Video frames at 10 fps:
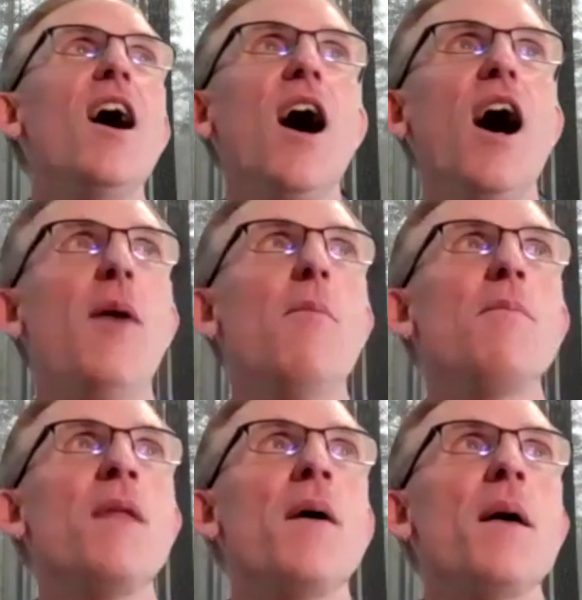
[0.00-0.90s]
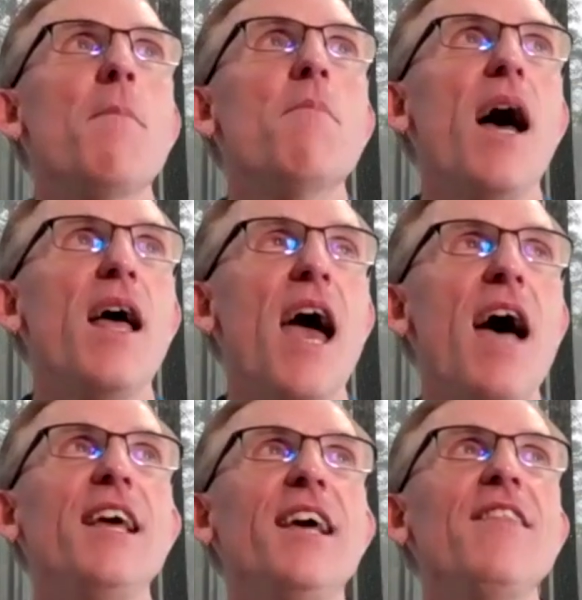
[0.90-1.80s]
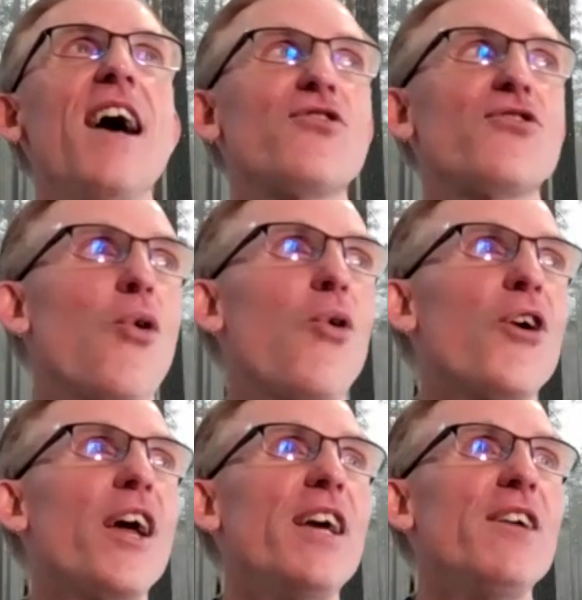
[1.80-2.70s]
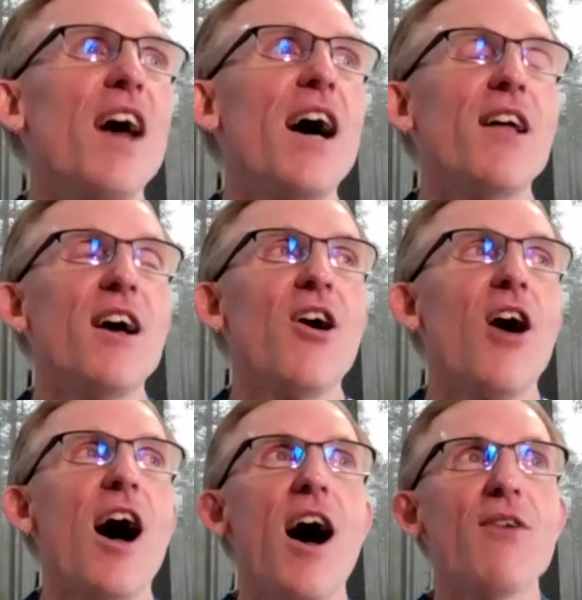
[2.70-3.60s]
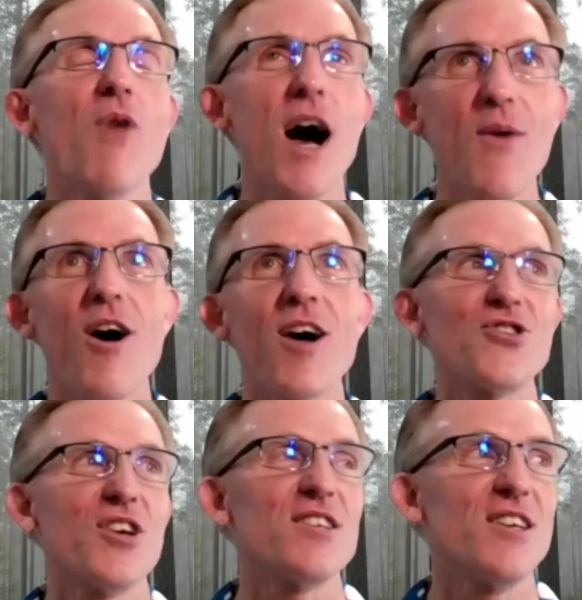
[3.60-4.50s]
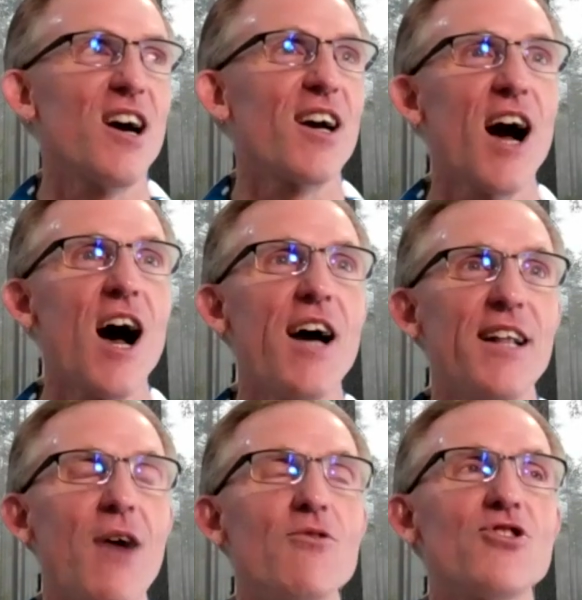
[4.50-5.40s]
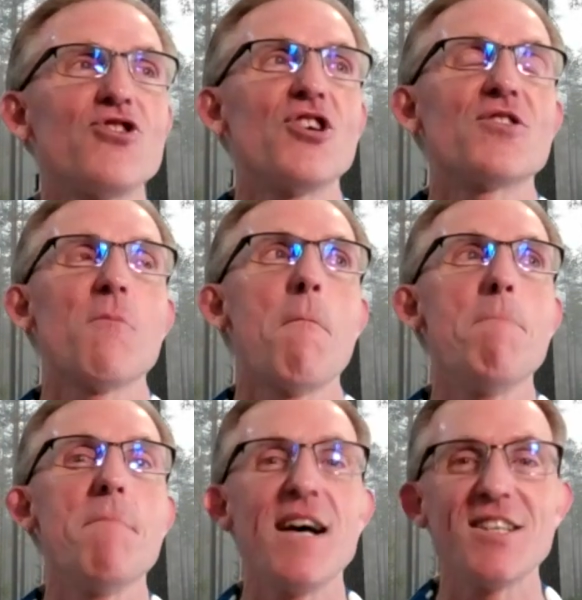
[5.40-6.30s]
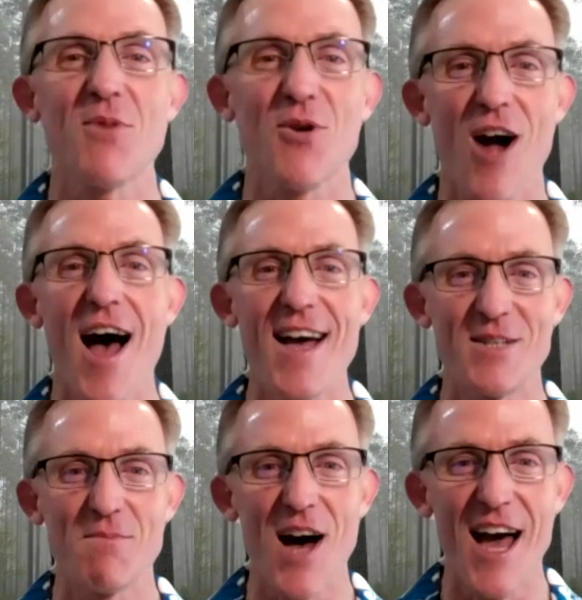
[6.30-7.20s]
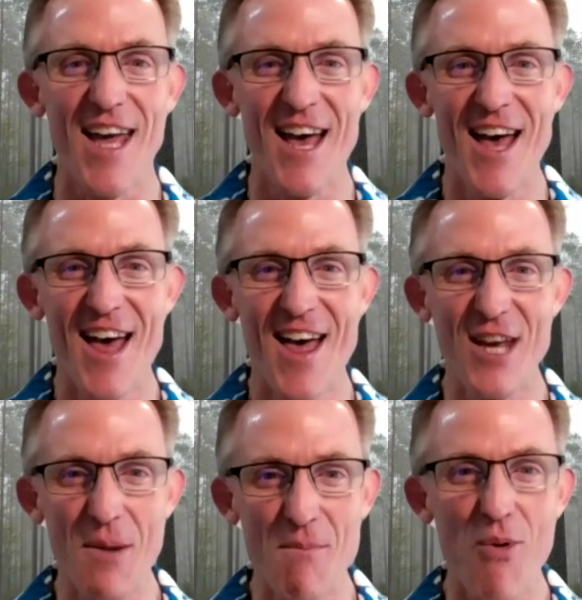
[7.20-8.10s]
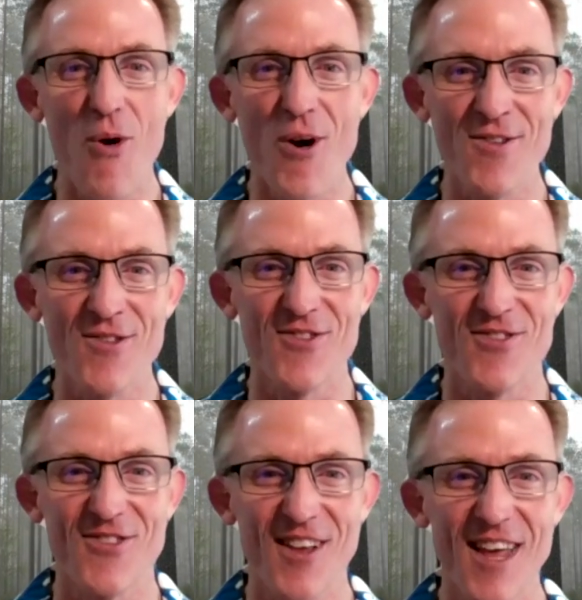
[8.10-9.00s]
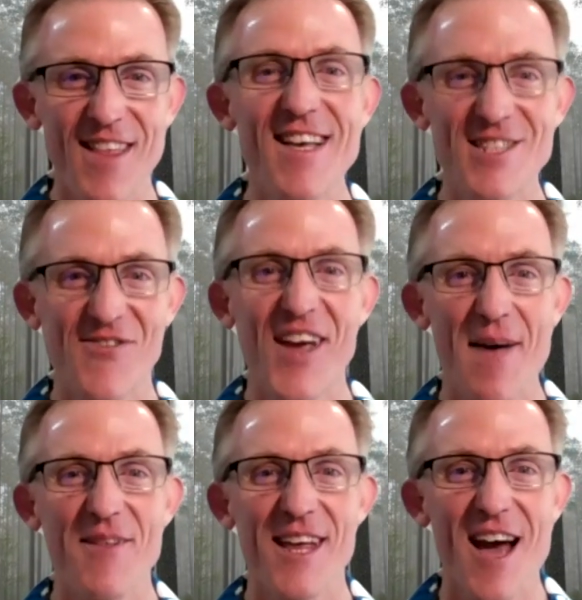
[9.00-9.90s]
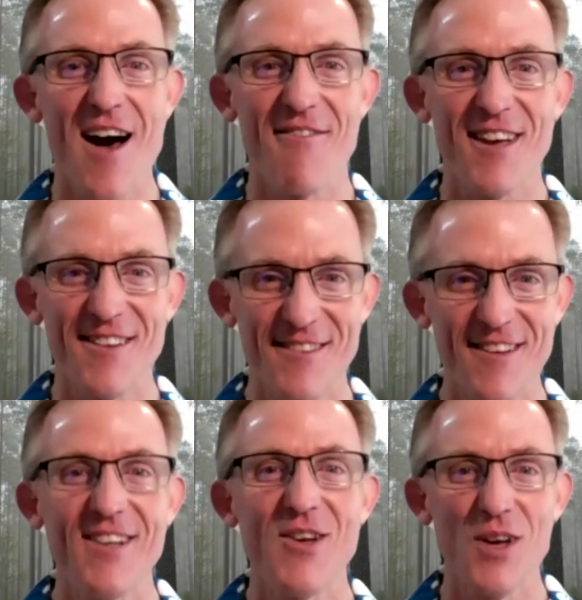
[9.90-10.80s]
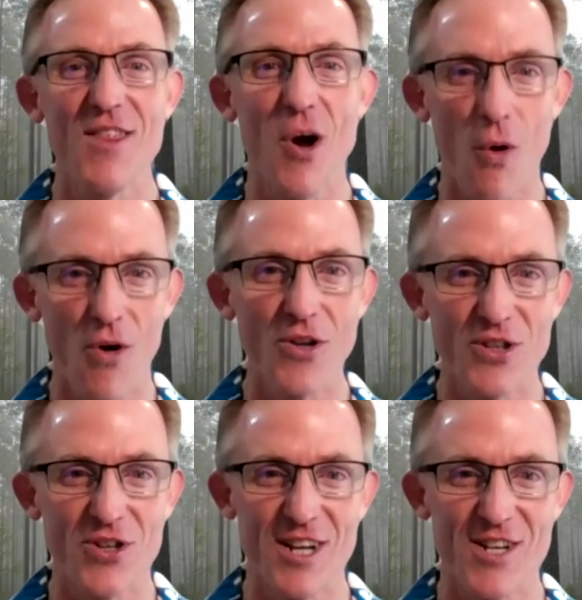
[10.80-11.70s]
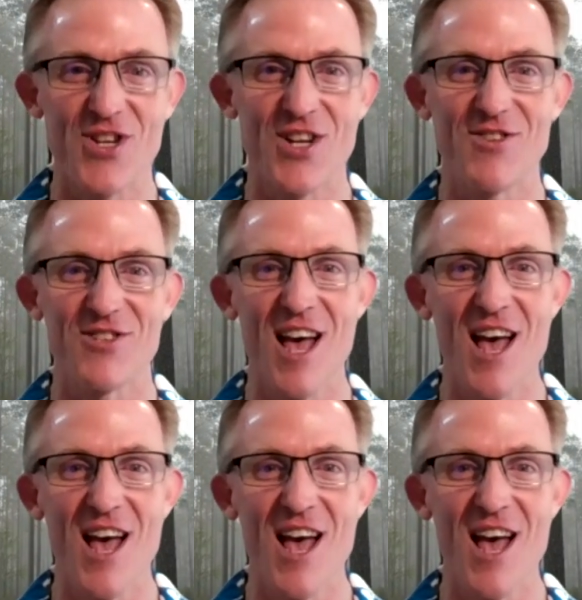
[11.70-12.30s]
And in that story that I watched as a young guy, and I was just mesmerized by the importance in this family of continuing the oral traditions